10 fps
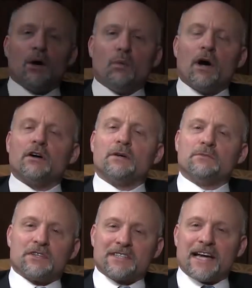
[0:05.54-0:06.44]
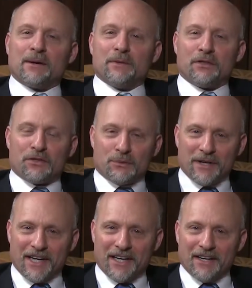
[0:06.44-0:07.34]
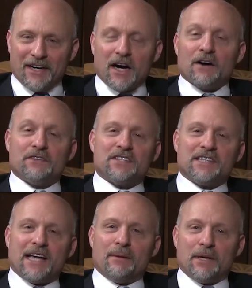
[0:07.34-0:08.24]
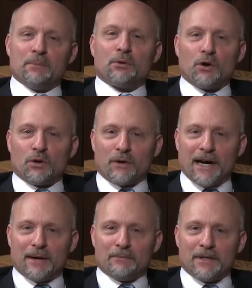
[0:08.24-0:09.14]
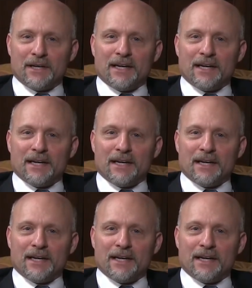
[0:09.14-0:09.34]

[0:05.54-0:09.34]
Welcome to segment three of the CME program,